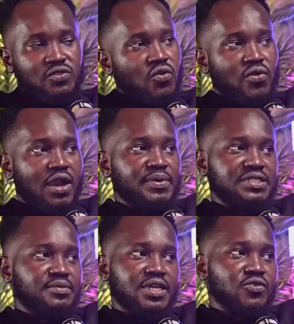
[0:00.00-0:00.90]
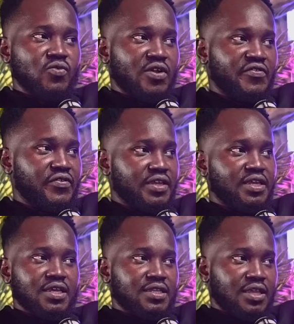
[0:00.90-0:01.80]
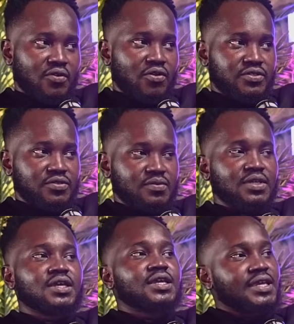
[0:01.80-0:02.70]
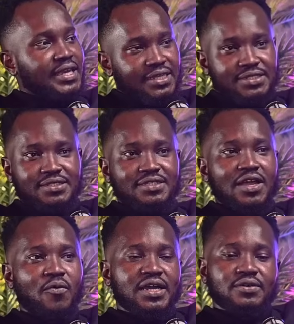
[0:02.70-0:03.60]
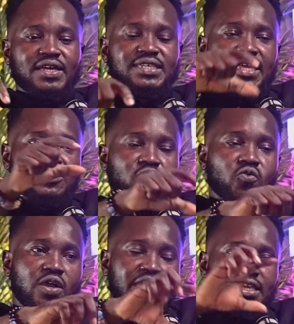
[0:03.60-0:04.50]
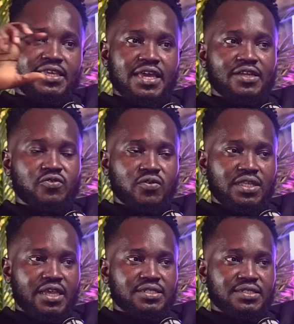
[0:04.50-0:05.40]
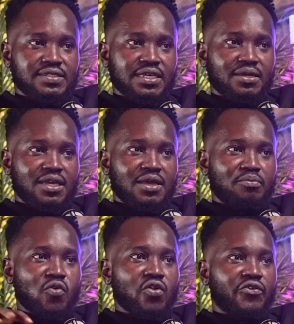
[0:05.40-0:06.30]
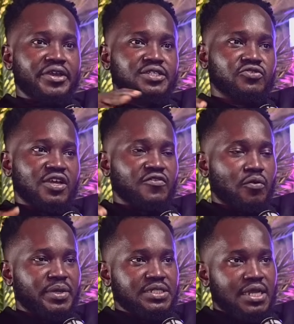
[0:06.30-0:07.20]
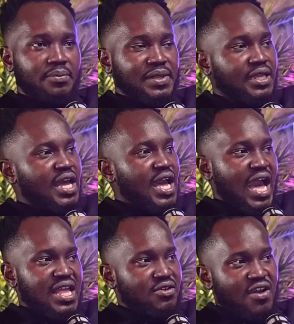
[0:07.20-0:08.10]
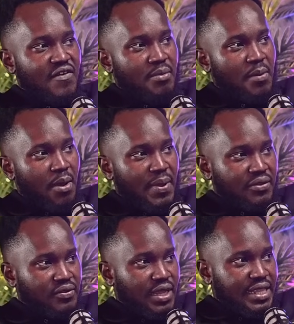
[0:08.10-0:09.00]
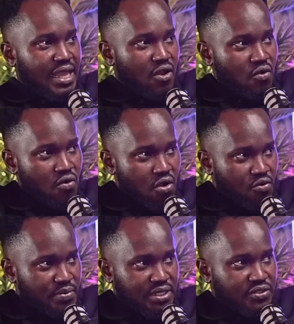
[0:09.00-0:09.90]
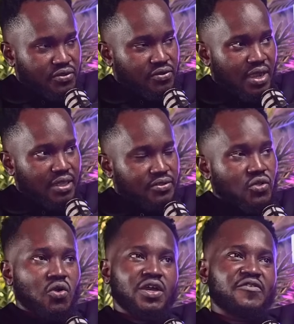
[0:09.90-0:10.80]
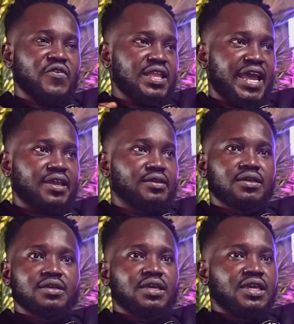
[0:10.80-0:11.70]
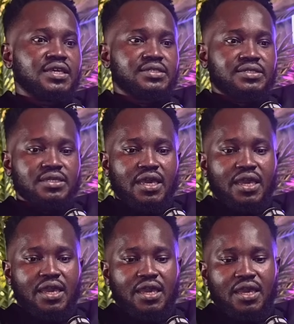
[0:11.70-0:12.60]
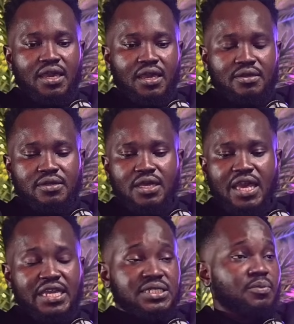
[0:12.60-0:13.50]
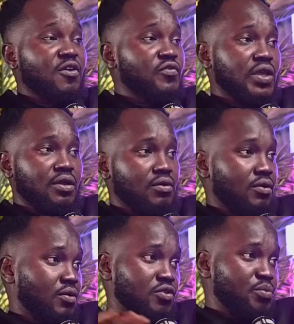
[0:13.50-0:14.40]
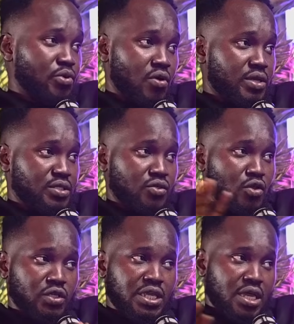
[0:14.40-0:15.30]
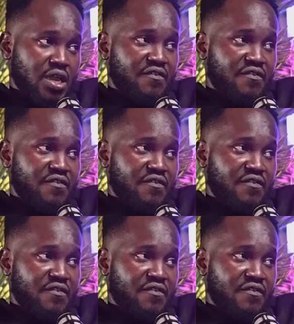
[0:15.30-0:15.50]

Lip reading: no way I'll be to me. You free. Yes. Now what's that to a year to election? Say no great transformational plan. I know I'm farmer papa, and now ministry crowd. So it felt like he's a chip of the old block into honor the